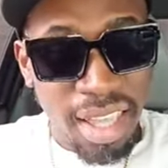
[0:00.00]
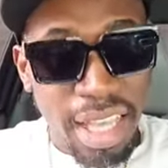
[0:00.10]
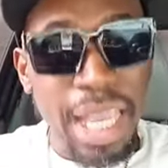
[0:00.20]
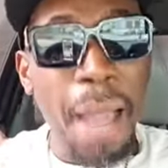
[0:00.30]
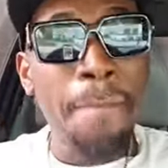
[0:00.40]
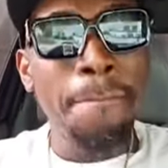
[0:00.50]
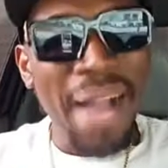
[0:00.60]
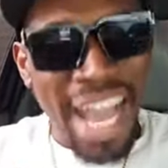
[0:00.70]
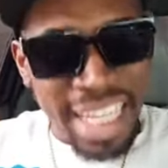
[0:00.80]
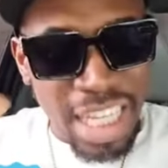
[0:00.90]
can
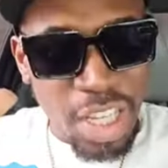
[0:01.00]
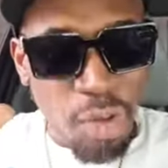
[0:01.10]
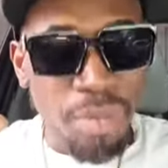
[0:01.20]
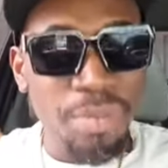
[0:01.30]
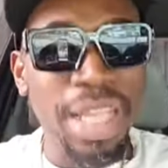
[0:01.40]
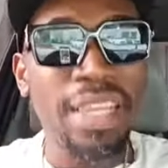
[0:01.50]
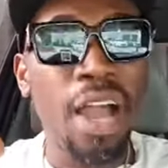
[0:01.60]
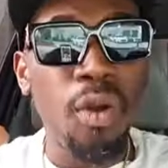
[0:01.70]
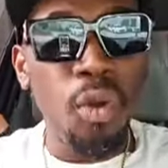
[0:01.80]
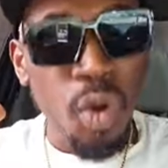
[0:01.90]
buy the equipment and
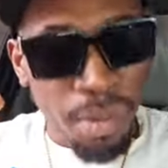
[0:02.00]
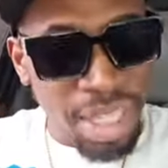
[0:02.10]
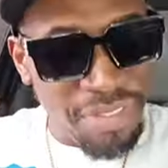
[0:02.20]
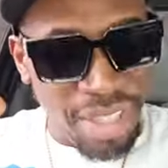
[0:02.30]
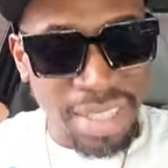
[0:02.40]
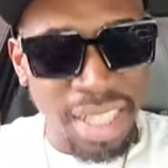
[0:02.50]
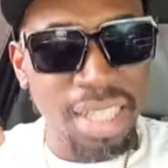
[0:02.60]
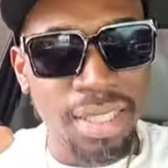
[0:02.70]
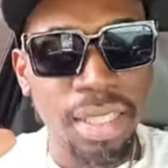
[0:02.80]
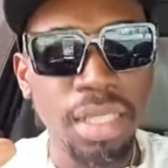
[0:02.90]
open the
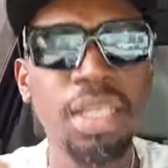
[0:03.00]
facility,